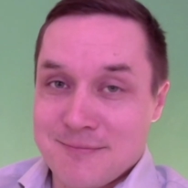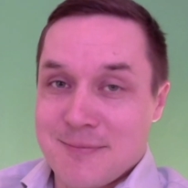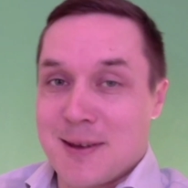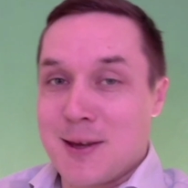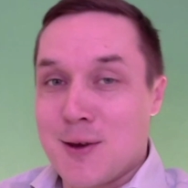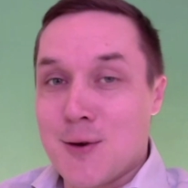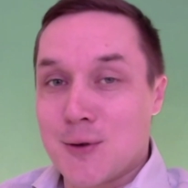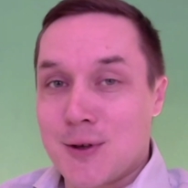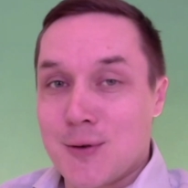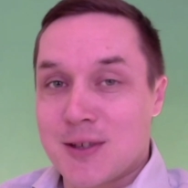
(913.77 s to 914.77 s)
you
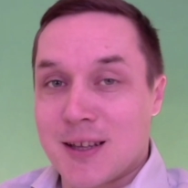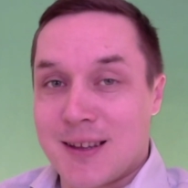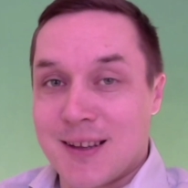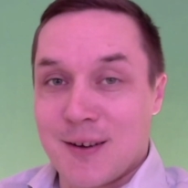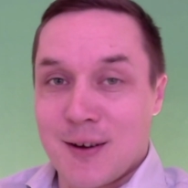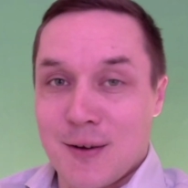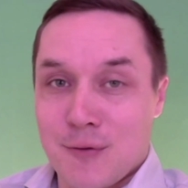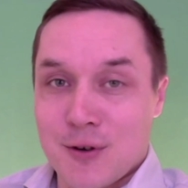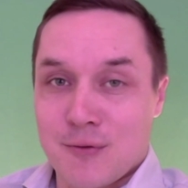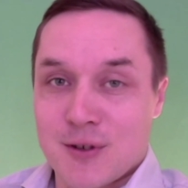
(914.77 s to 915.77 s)
used it uh,
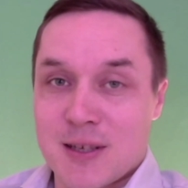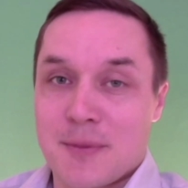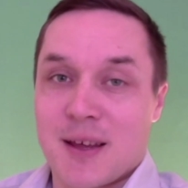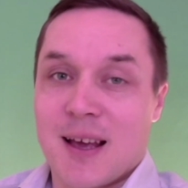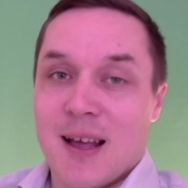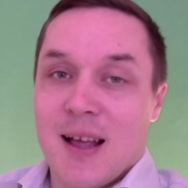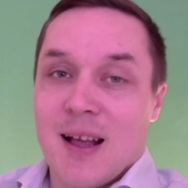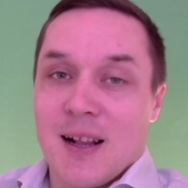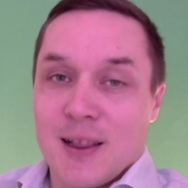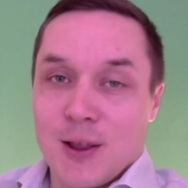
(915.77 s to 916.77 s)
for for something.
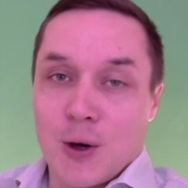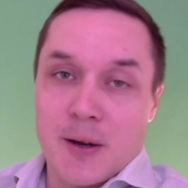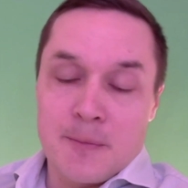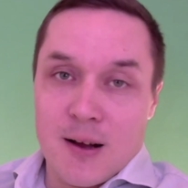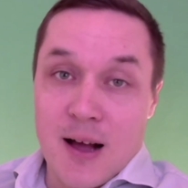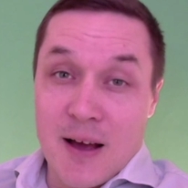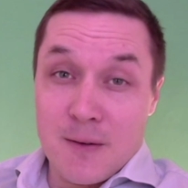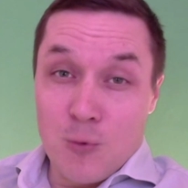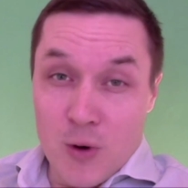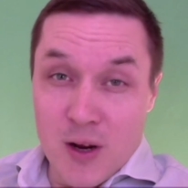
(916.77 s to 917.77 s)
Look, I
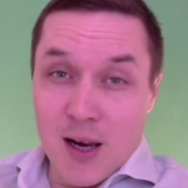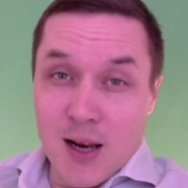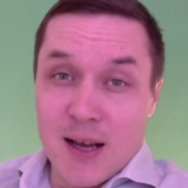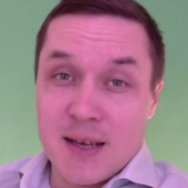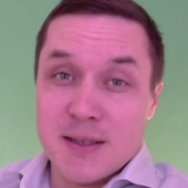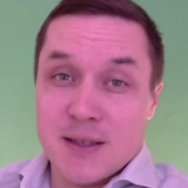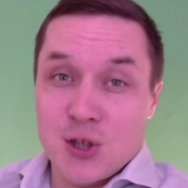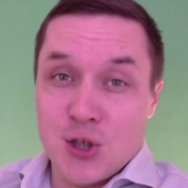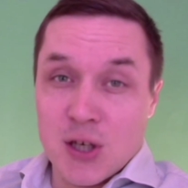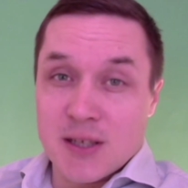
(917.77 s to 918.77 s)
realized
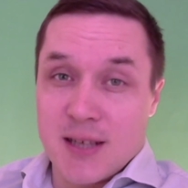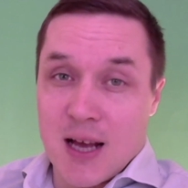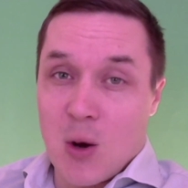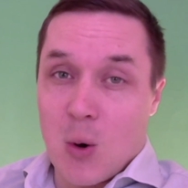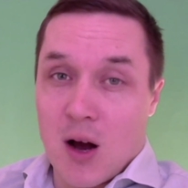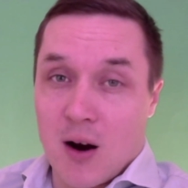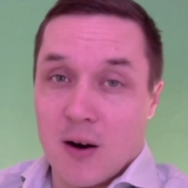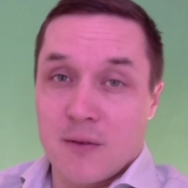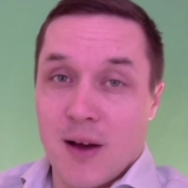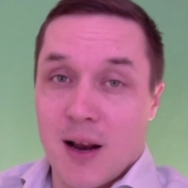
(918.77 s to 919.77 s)
just how
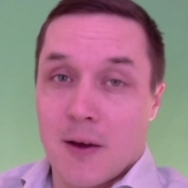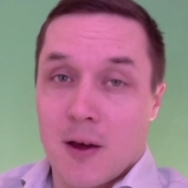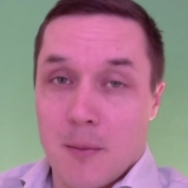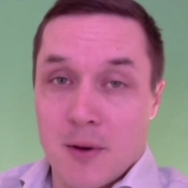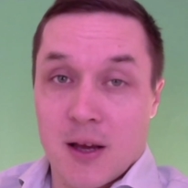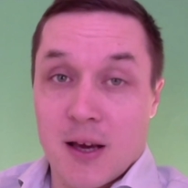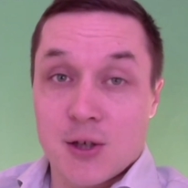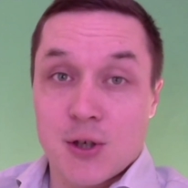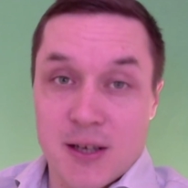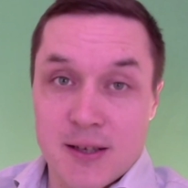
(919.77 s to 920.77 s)
hard value
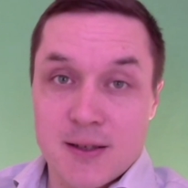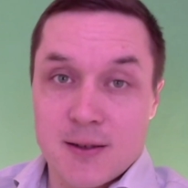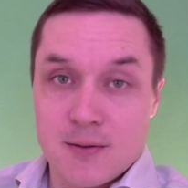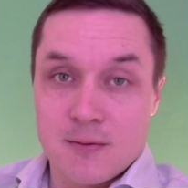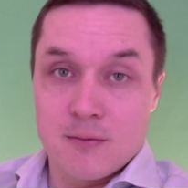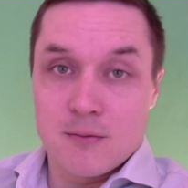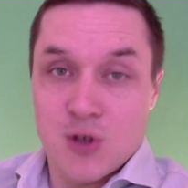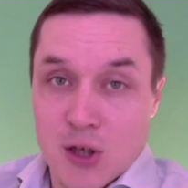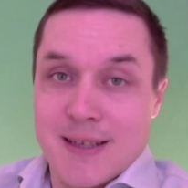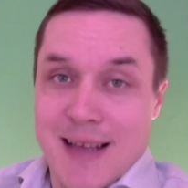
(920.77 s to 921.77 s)
communication is. Mm.
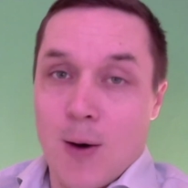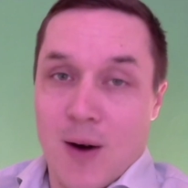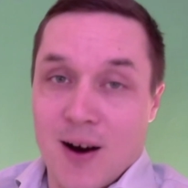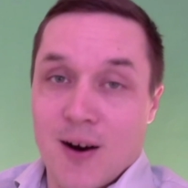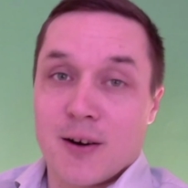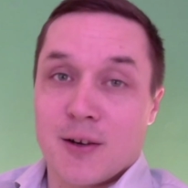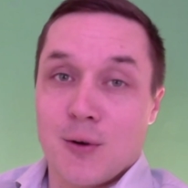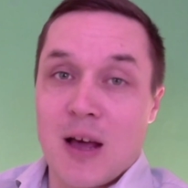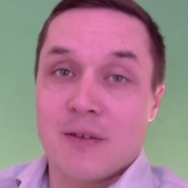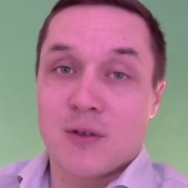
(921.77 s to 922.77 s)
Just how hard do
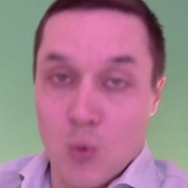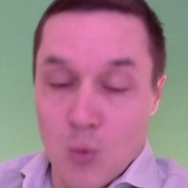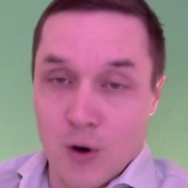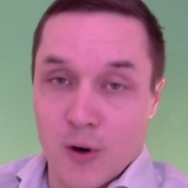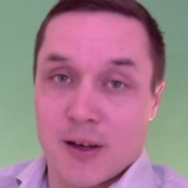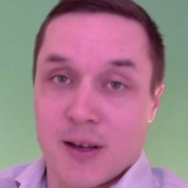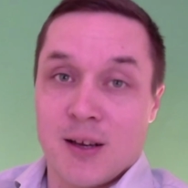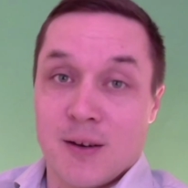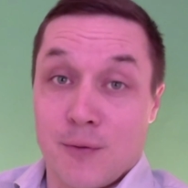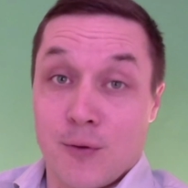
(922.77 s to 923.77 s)
you have to work
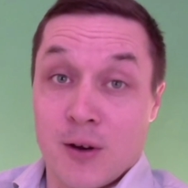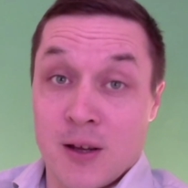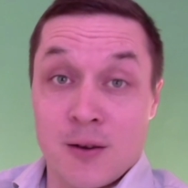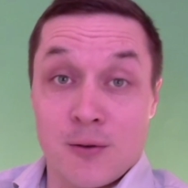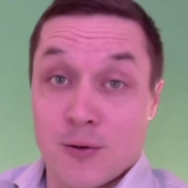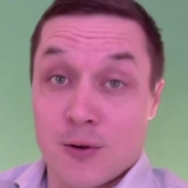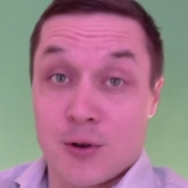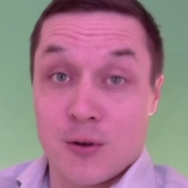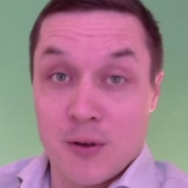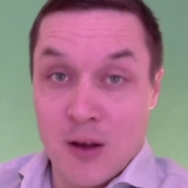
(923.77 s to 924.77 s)
in in
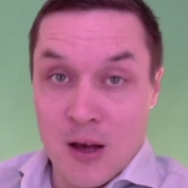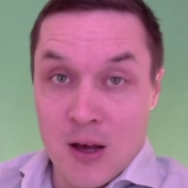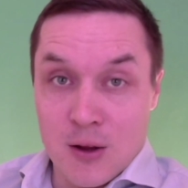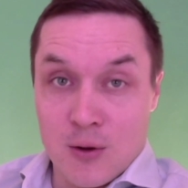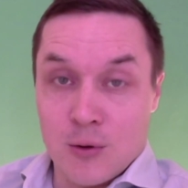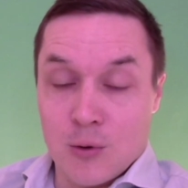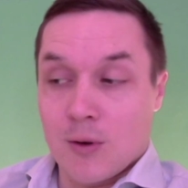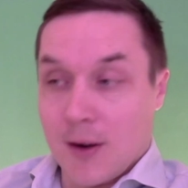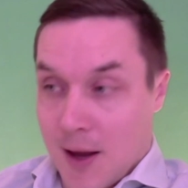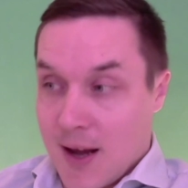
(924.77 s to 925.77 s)
order to, to
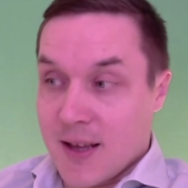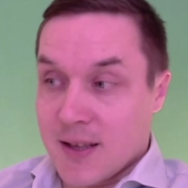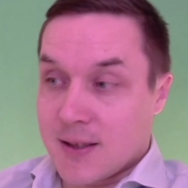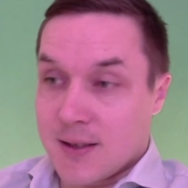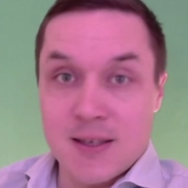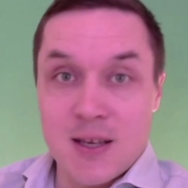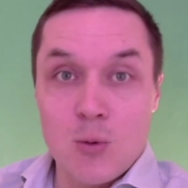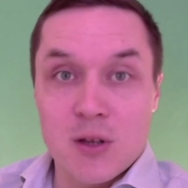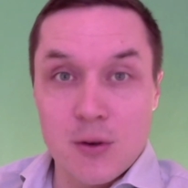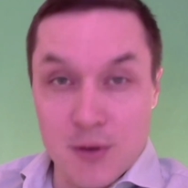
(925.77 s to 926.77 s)
clients to see
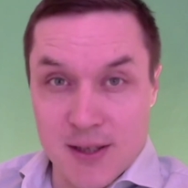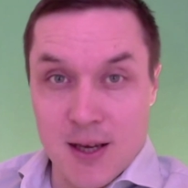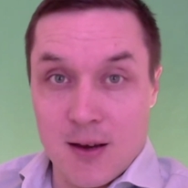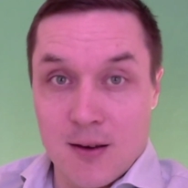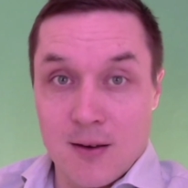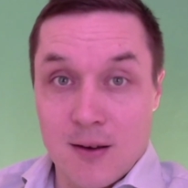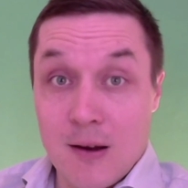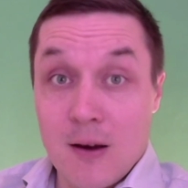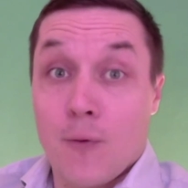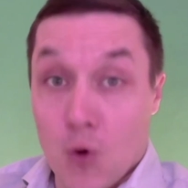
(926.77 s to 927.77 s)
what you see
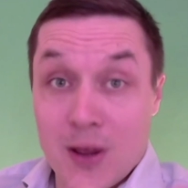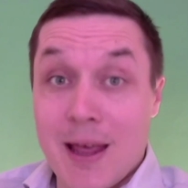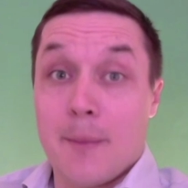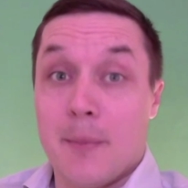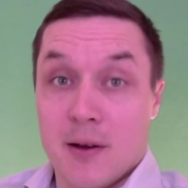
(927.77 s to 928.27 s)
for them